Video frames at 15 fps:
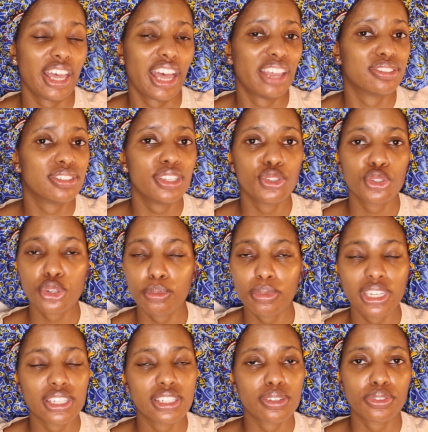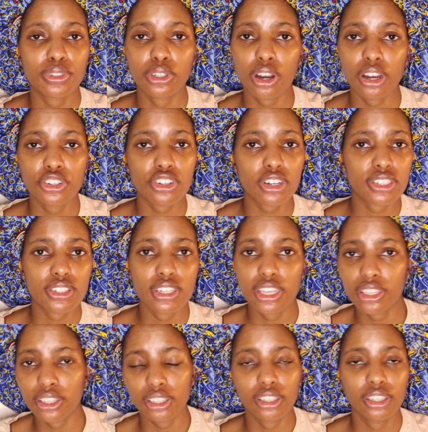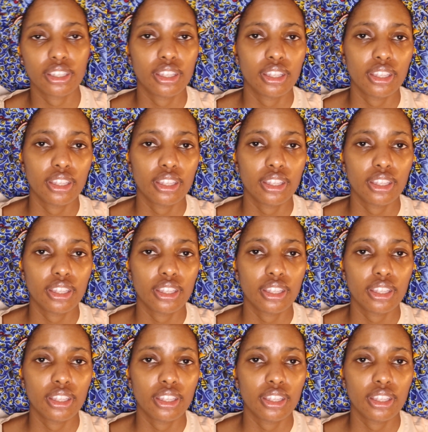I've seen so many different contrasting